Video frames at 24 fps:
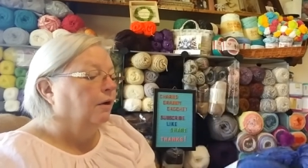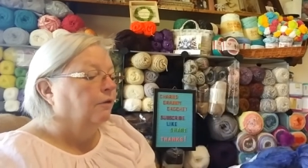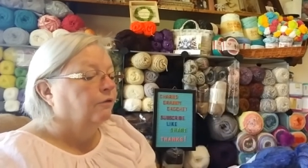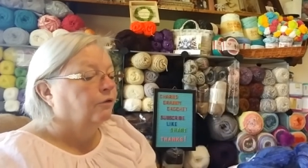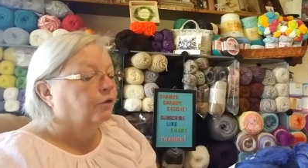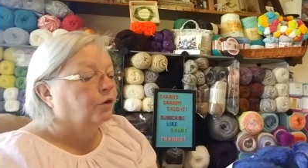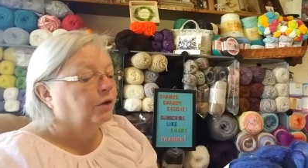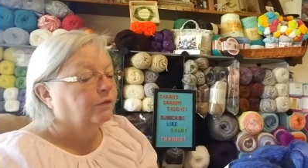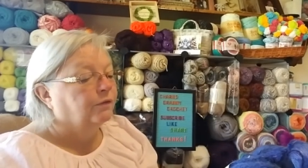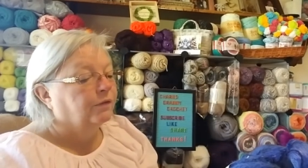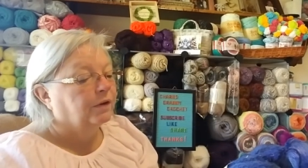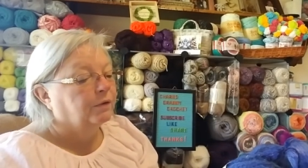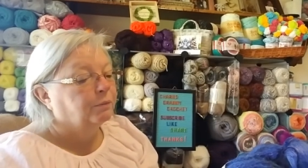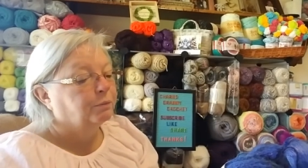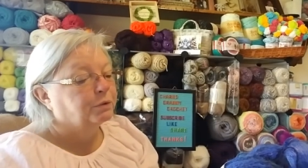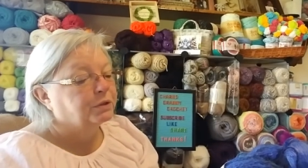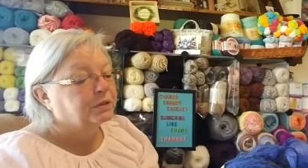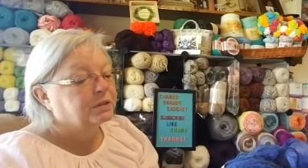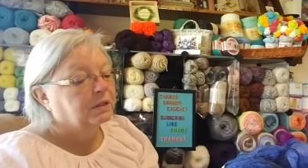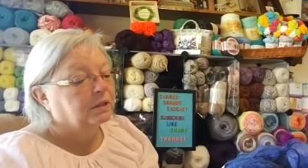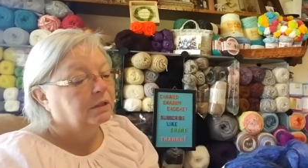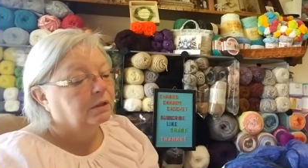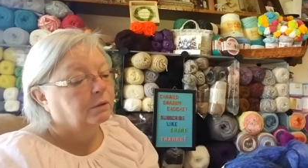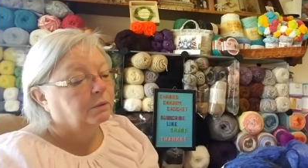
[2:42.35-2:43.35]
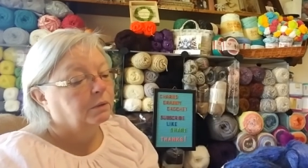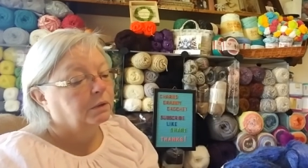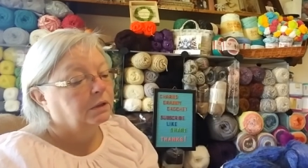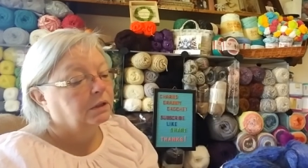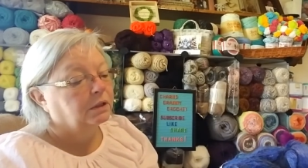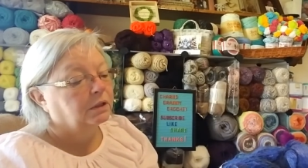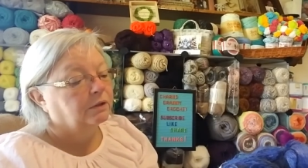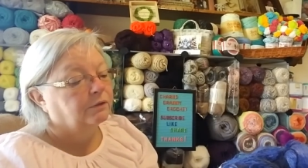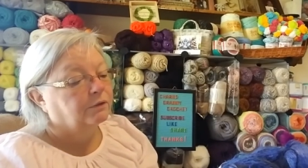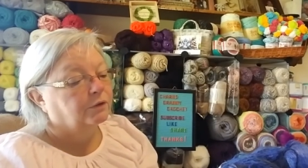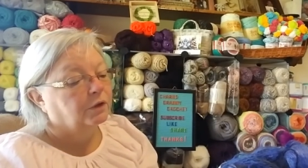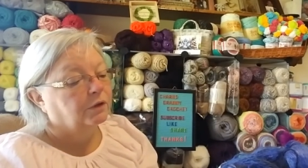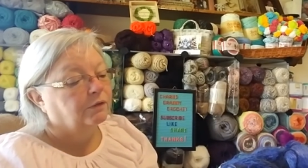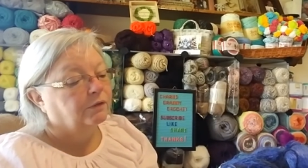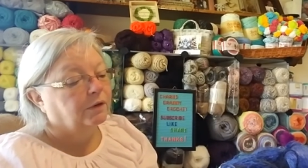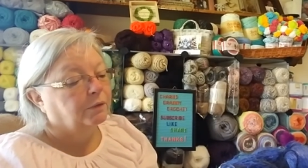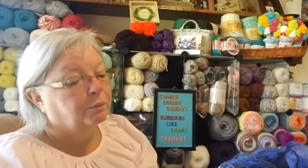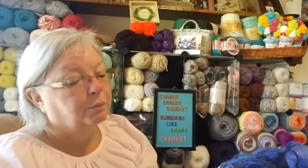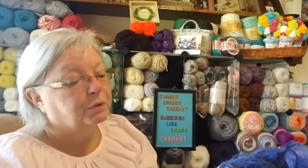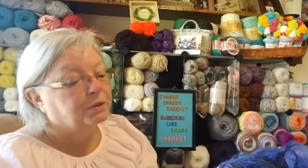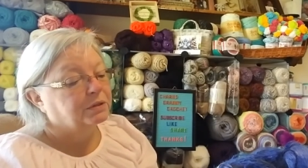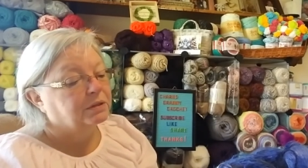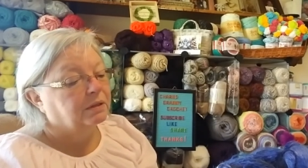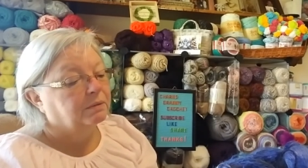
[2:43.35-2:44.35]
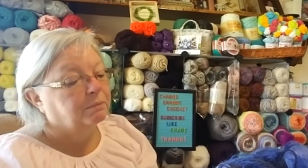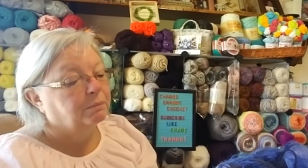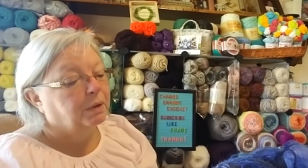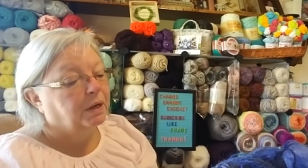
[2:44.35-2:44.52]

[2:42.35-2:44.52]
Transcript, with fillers: 45% acrylic, 45%